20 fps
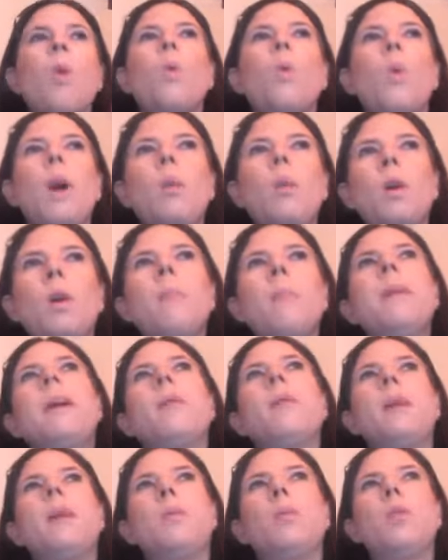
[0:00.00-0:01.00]
Well, one big
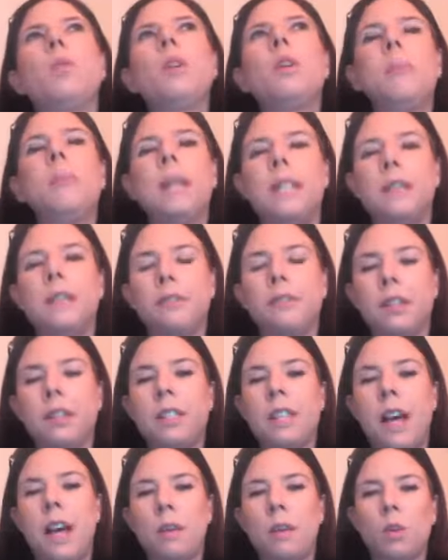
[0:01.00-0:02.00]
one big
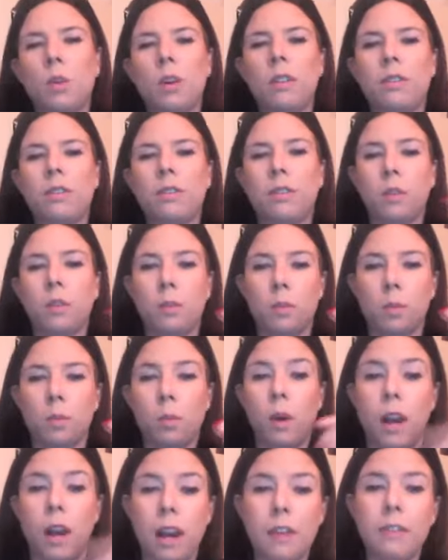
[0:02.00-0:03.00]
difference, and one for
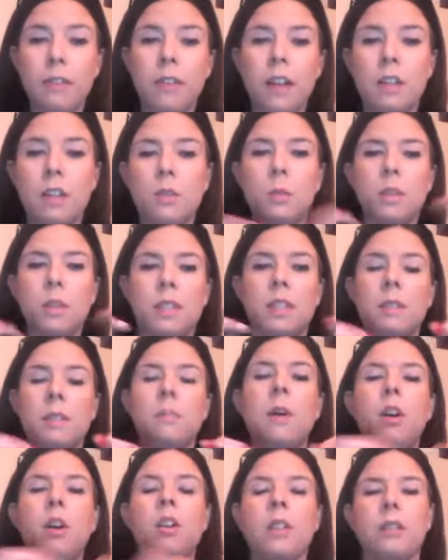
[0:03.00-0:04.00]
what I felt was a
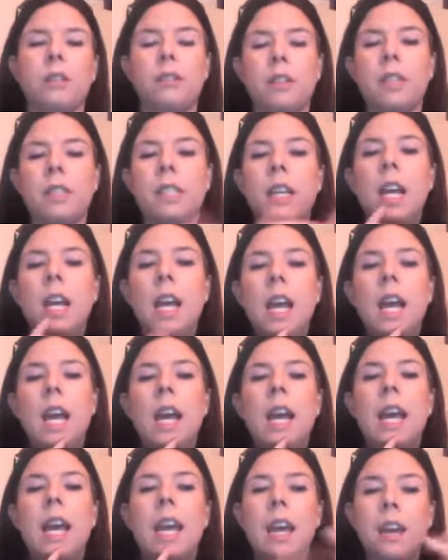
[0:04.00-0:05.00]
smaller difference
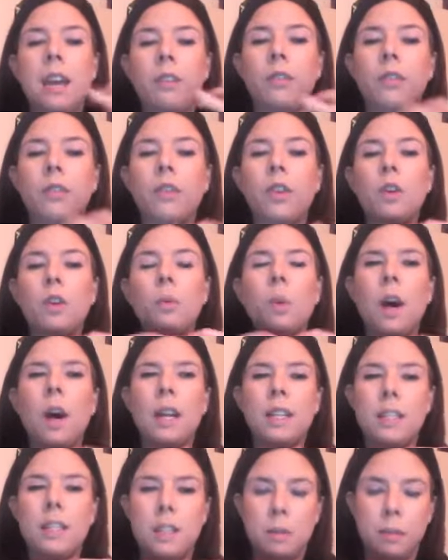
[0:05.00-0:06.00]
if you
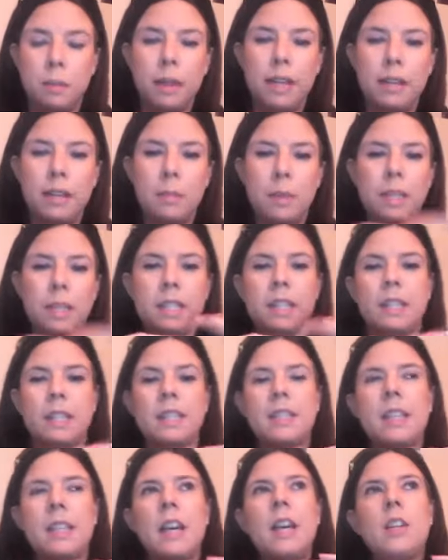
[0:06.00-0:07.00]
want to build a
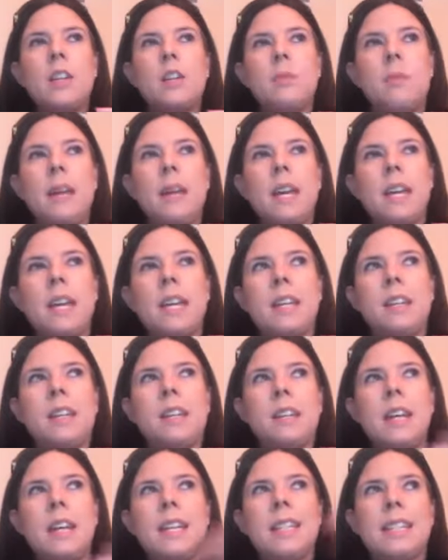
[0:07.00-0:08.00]
business to make it
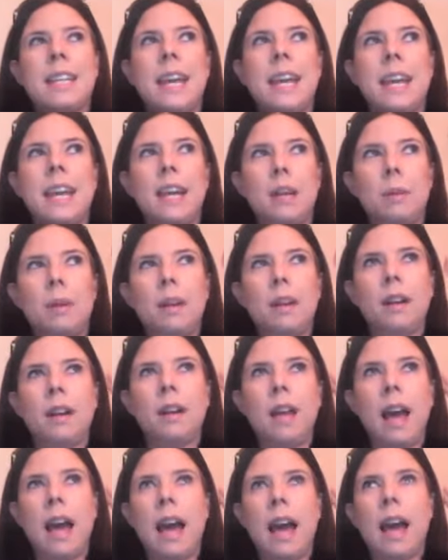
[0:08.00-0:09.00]
scalable